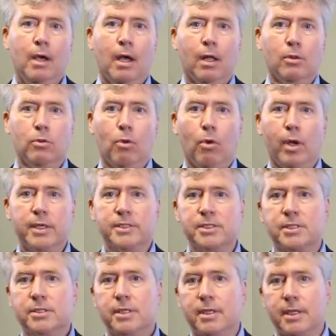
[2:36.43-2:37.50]
A
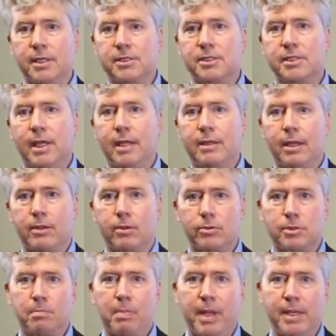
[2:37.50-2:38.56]
loss to the extent that
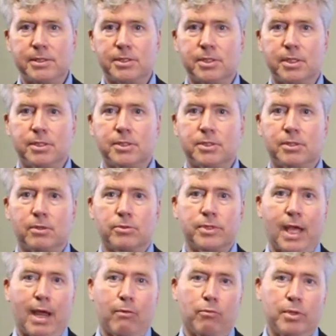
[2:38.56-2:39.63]
there's basis, there's
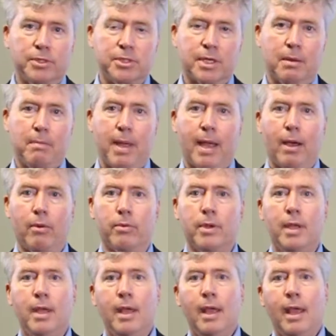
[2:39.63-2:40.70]
at-risk amount,
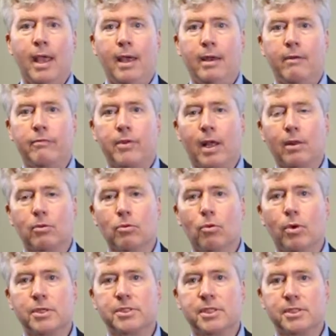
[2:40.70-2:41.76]
and if that
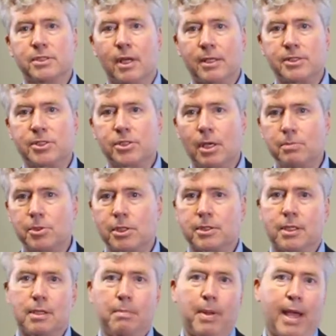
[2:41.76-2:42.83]
loss is not subject
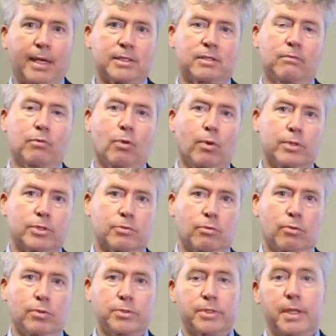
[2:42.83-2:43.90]
to the passive loss
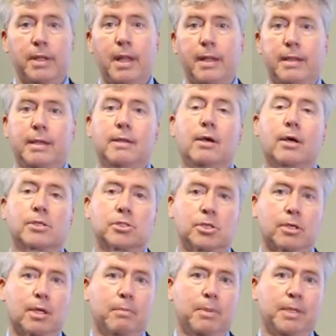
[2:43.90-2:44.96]
rules, then that
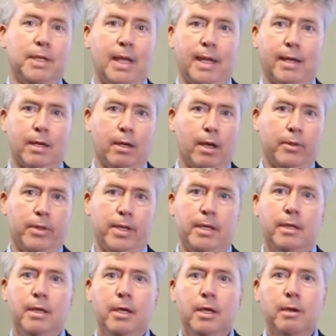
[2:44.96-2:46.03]
deduction can be taken on the
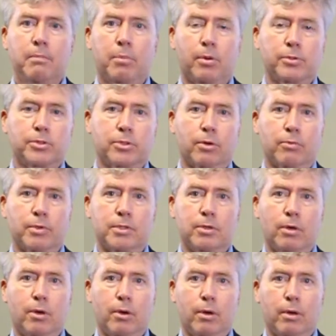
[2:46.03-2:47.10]
personal
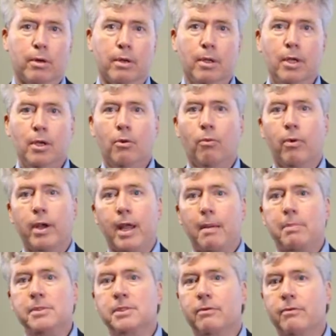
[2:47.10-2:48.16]
return. What
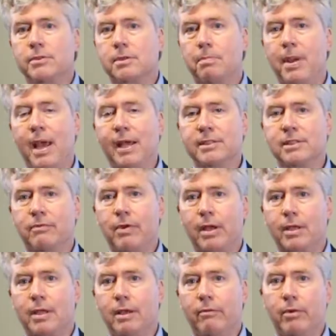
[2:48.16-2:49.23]
happens if it's a passive
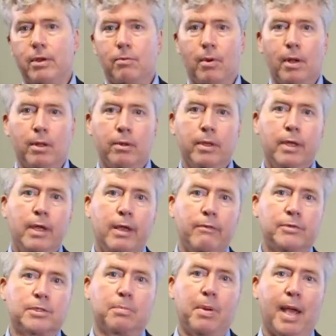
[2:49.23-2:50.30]
activity? Well,
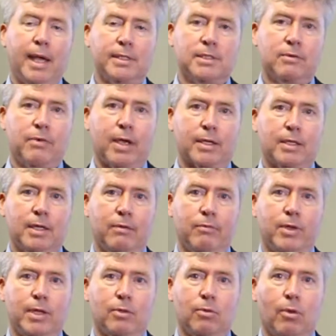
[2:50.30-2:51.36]
if it's a passive
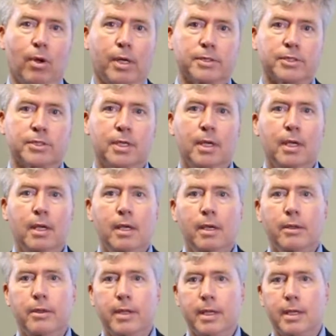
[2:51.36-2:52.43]
activity loss,
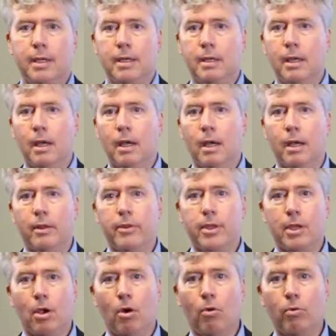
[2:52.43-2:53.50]
the
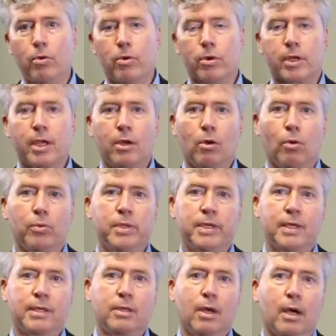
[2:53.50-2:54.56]
owner can only
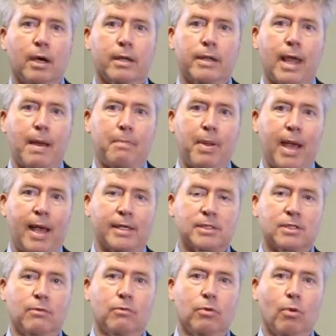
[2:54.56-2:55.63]
deduct that
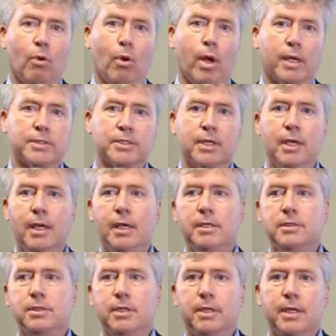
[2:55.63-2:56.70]
passive loss
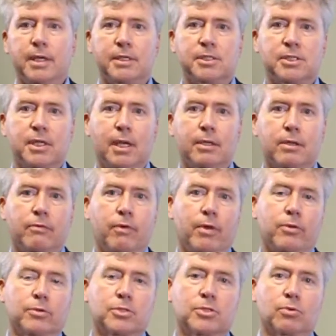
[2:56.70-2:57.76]
to the extent of
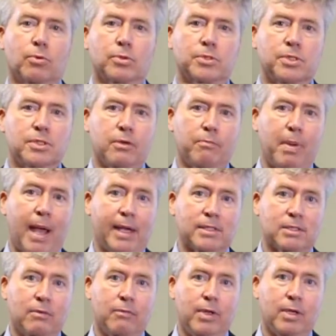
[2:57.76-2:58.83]
other sources of
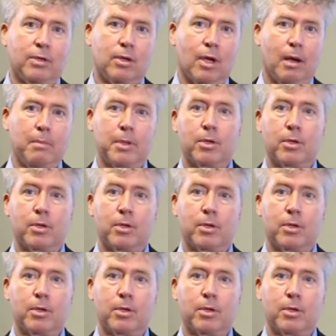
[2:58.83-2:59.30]
passive income.